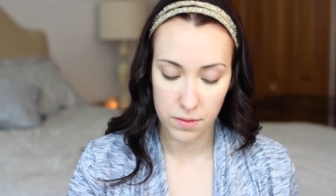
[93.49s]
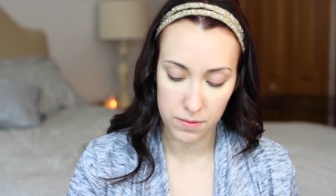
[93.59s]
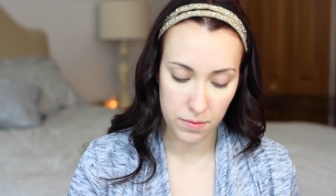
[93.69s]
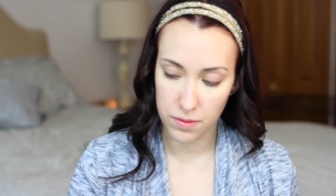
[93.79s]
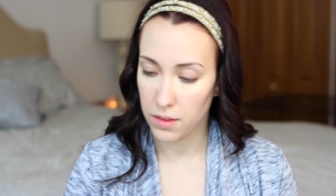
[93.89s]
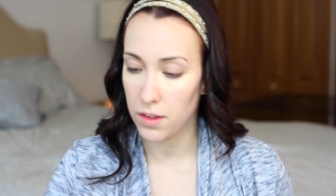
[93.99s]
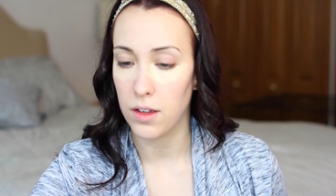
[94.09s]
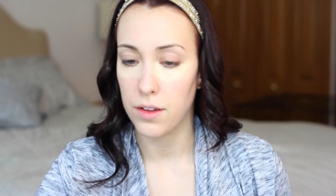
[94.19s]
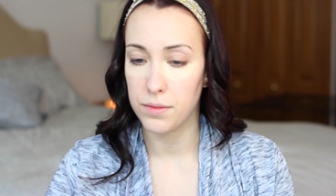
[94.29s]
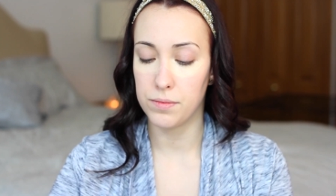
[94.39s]
And
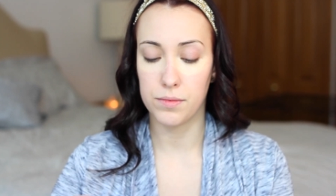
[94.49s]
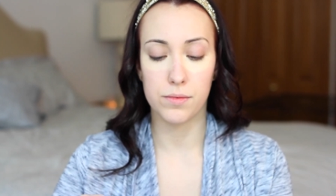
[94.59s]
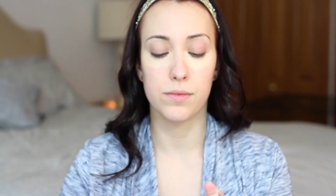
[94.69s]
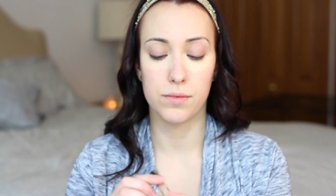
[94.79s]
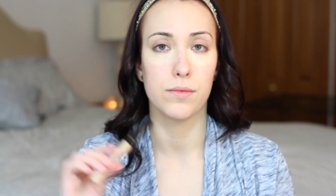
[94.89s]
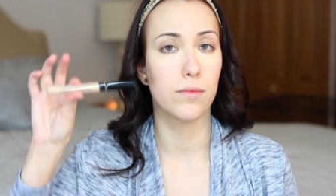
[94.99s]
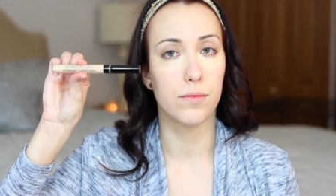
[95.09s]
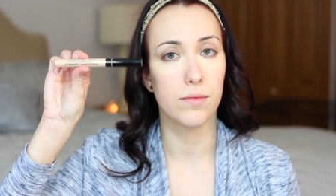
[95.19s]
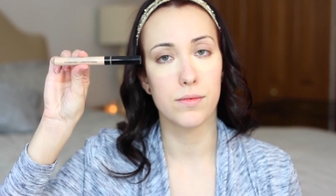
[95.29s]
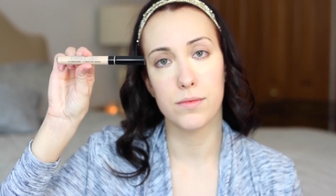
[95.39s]
then I'm going to take my
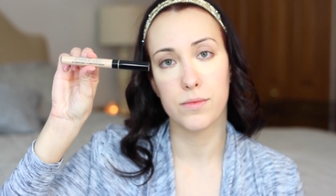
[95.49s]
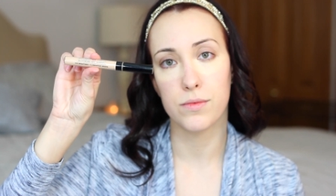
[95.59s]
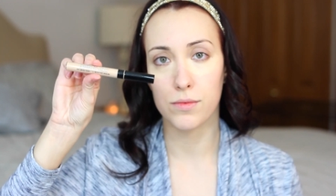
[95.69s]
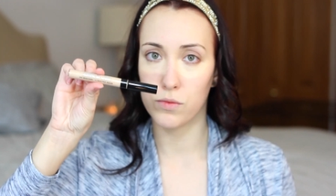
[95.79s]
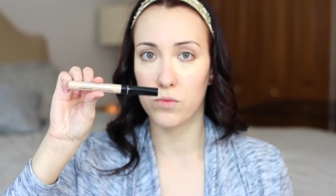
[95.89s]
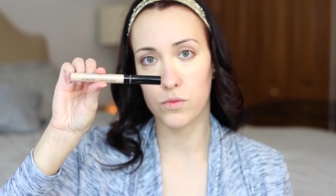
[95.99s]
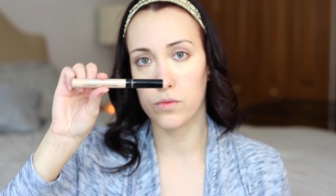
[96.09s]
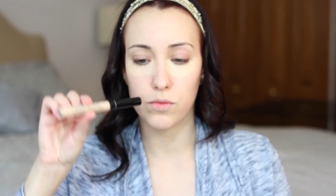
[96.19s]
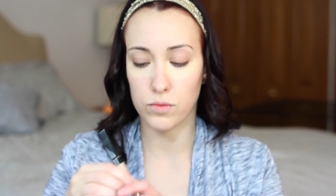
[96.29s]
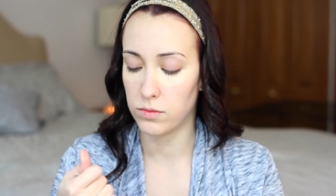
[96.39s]
bareMinerals
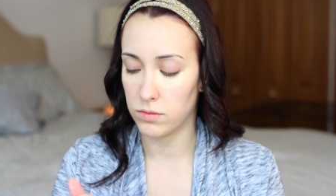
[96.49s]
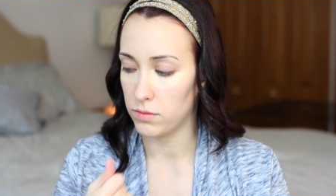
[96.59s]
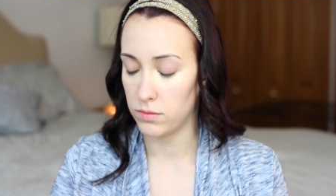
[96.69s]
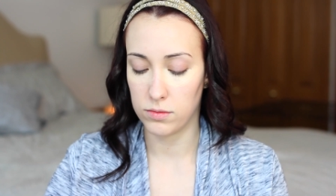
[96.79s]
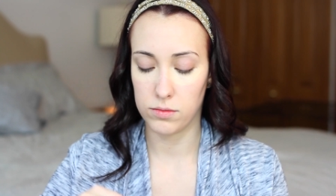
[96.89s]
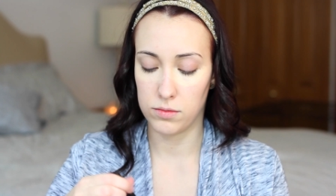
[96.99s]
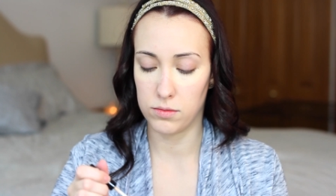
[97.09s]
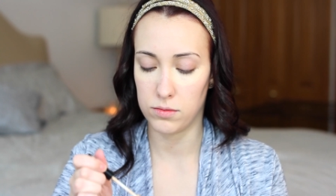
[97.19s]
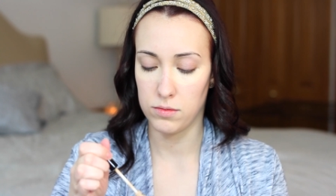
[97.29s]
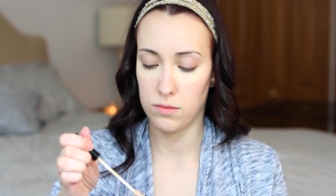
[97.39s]
Stroke of Light
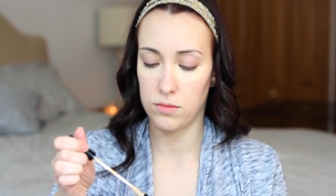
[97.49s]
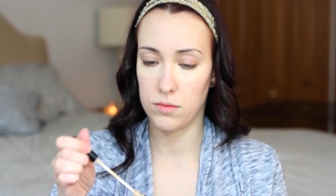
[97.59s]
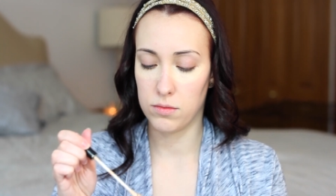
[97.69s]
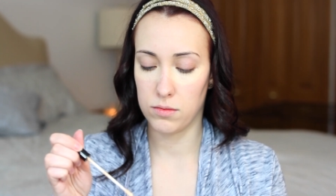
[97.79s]
in the